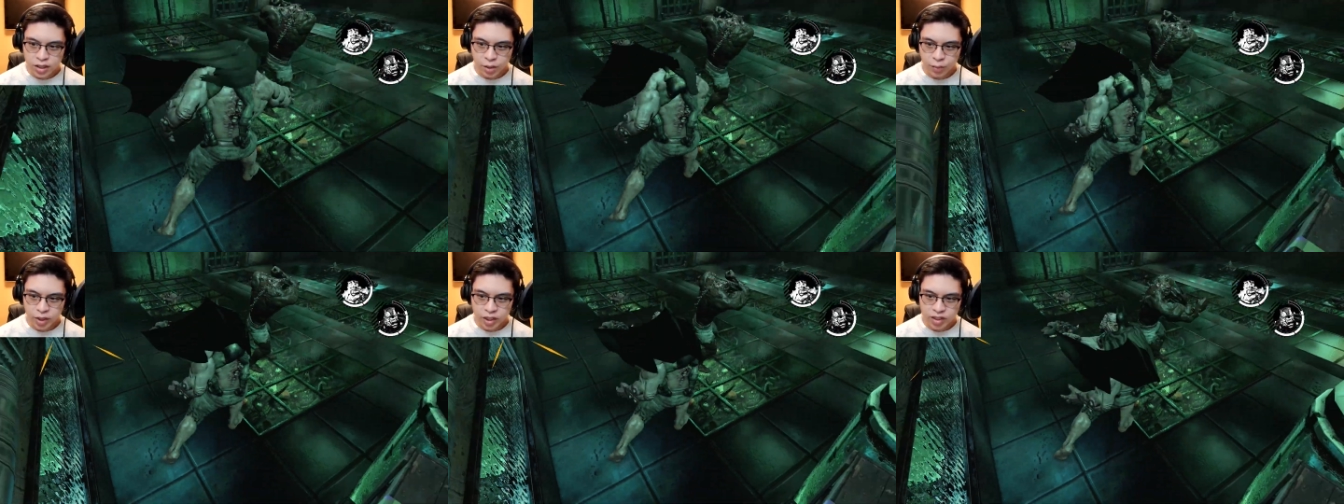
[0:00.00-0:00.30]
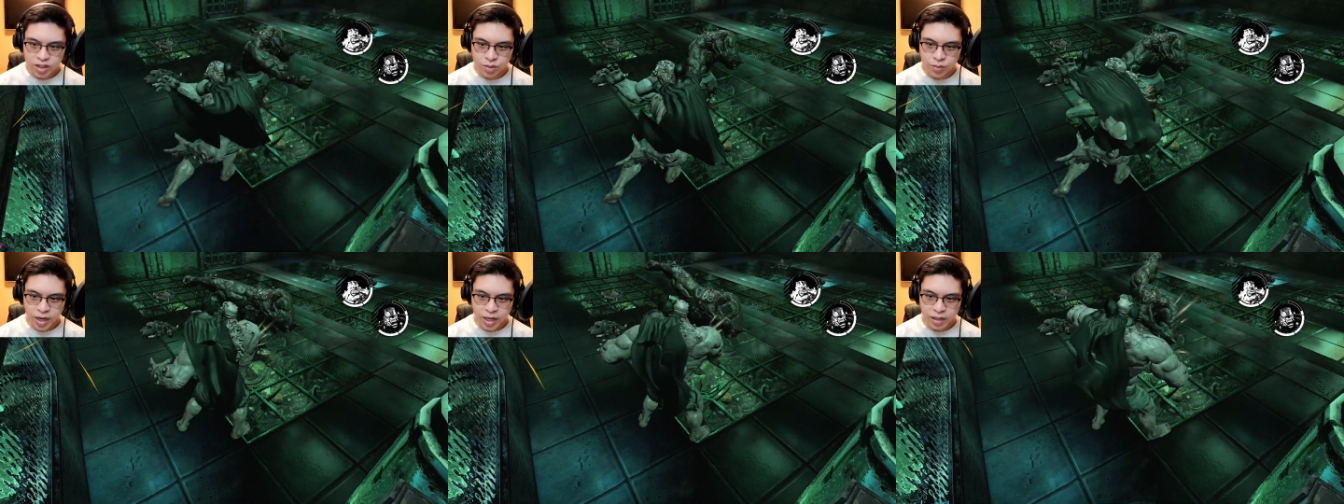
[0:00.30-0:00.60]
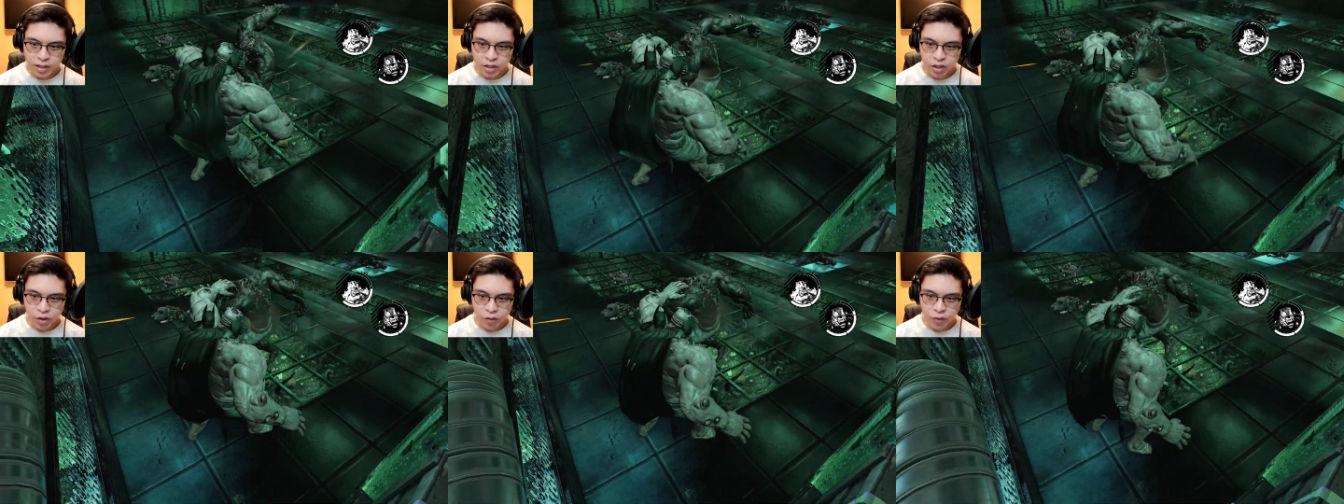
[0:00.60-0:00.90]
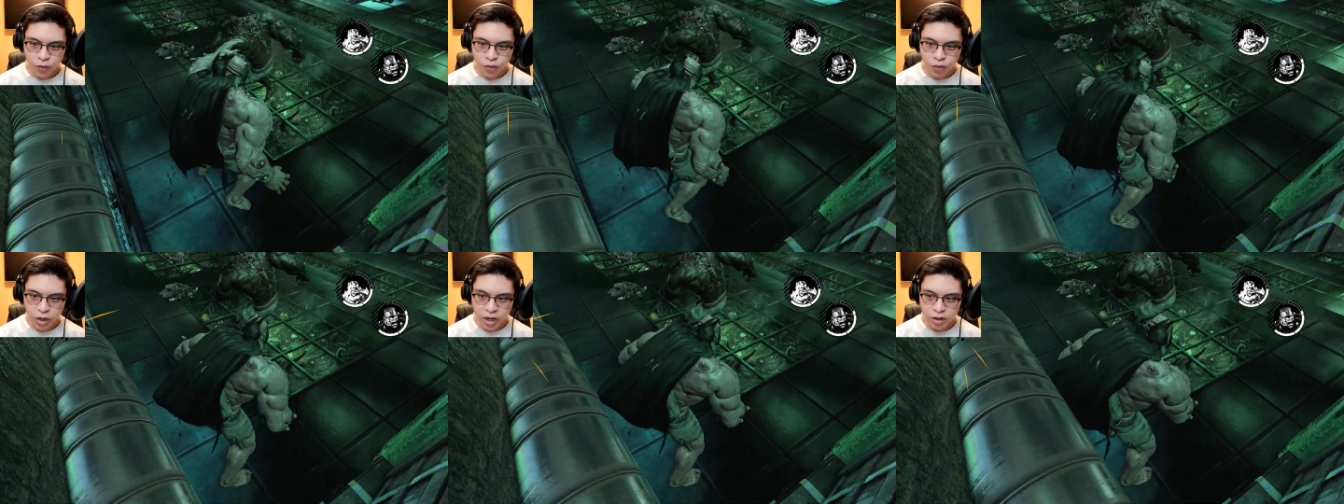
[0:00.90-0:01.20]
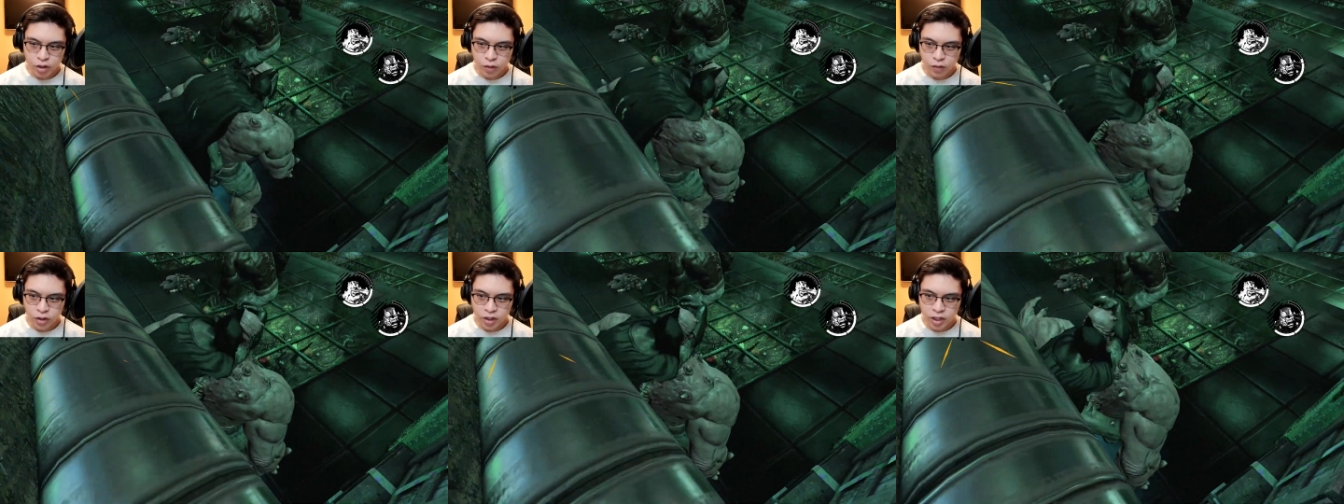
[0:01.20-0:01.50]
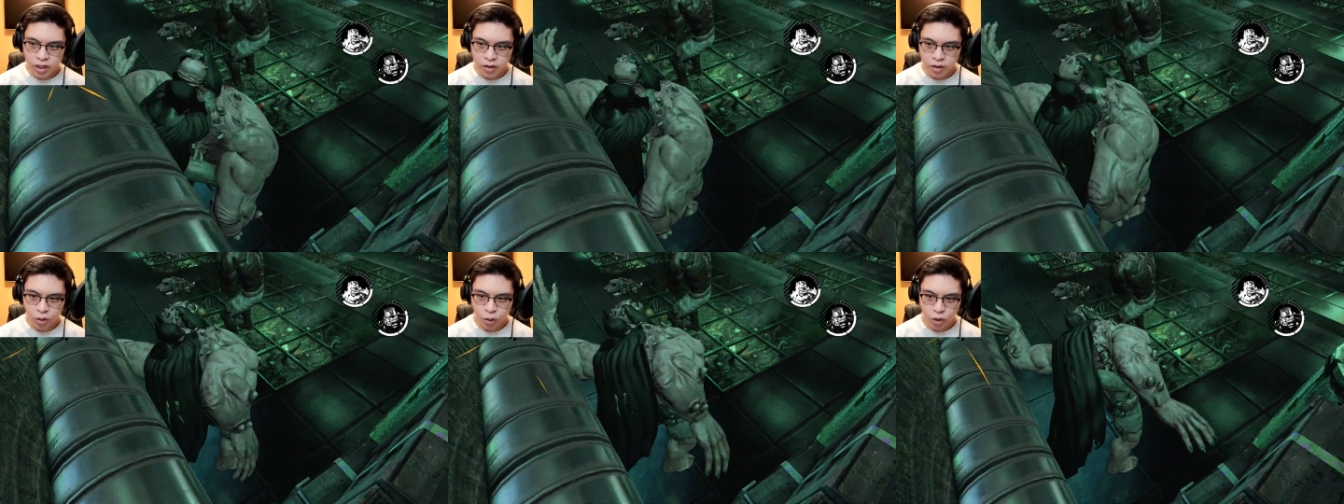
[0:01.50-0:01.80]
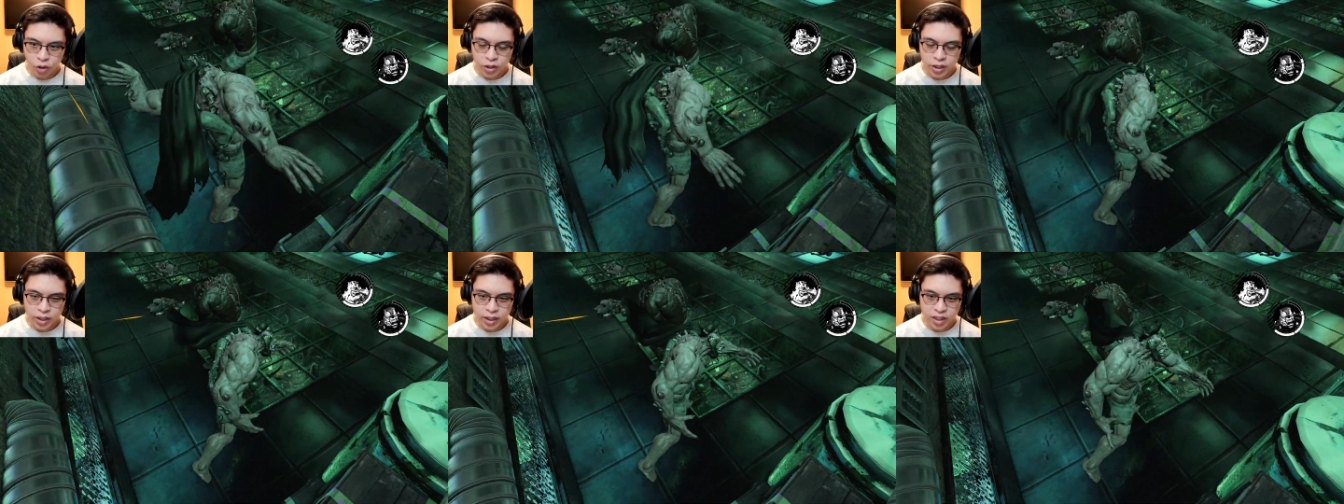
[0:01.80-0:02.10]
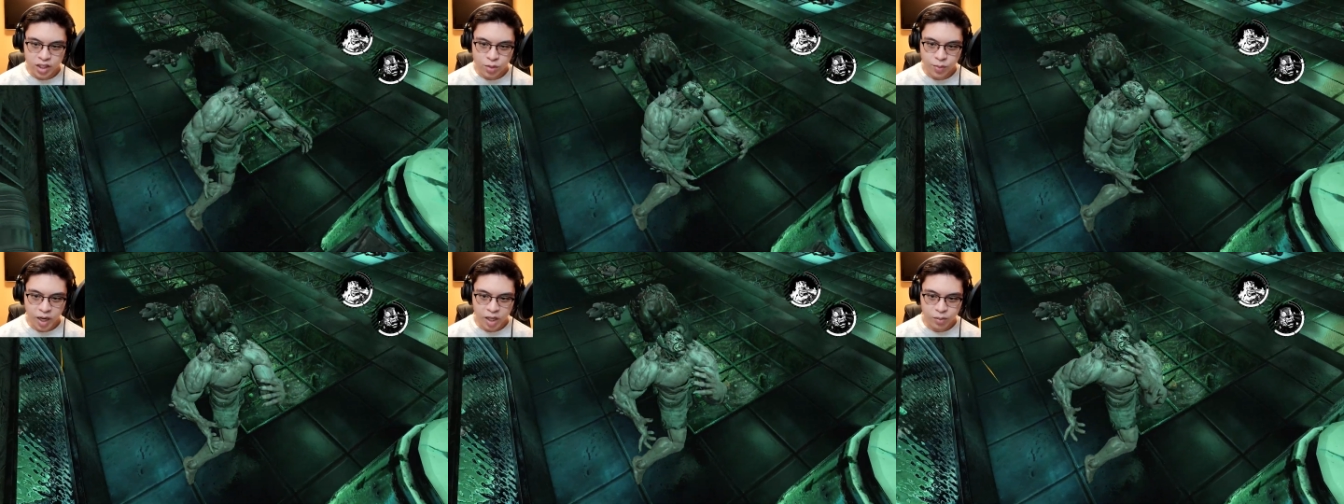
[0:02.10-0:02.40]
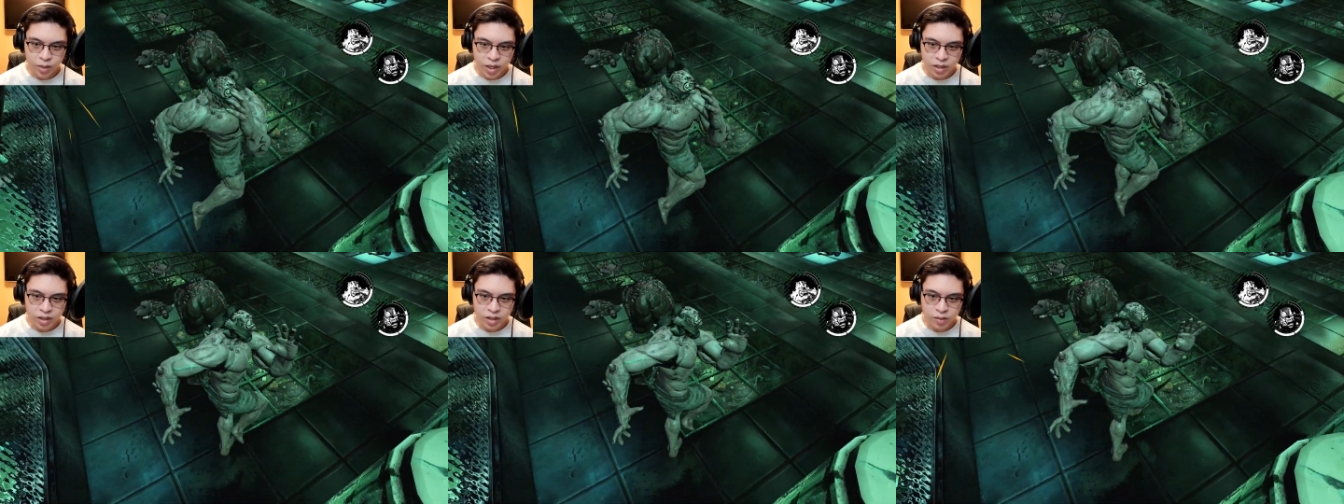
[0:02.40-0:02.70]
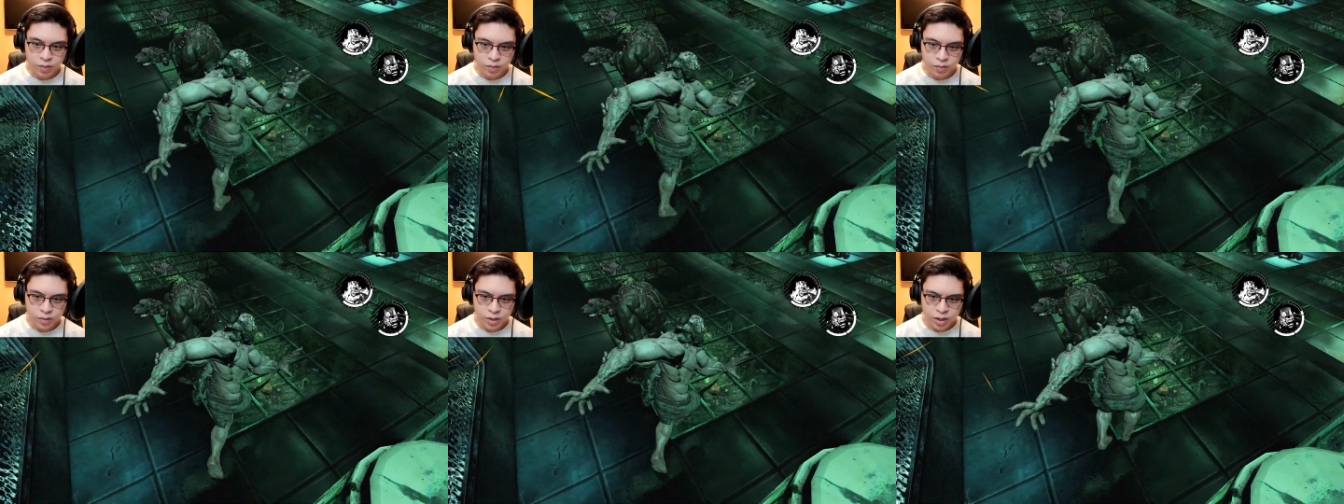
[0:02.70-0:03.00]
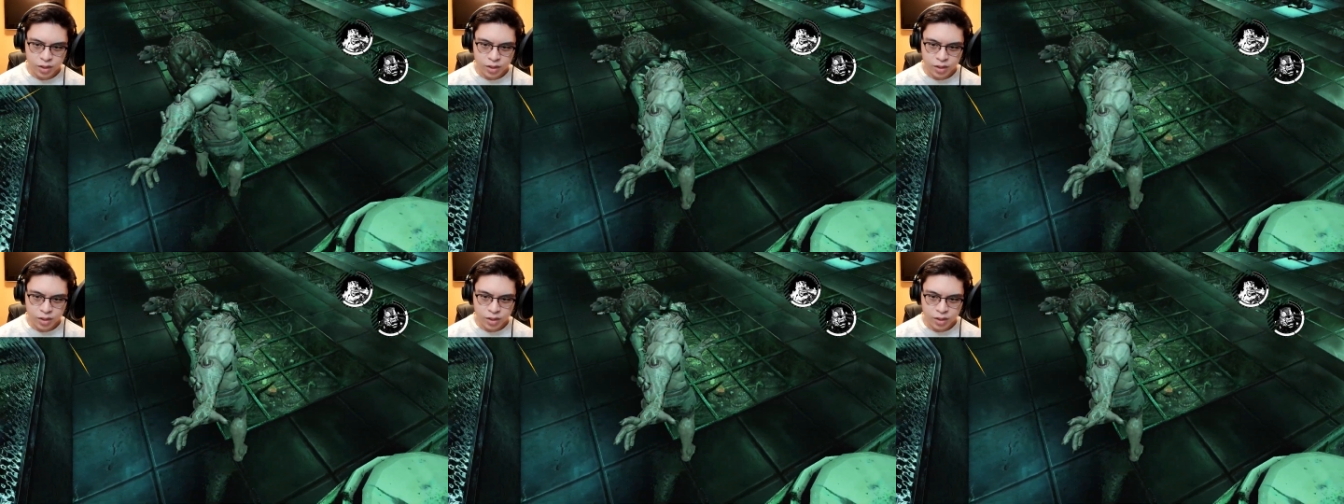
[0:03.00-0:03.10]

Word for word: Then we can smack your friend over here, or you can get smacked by him.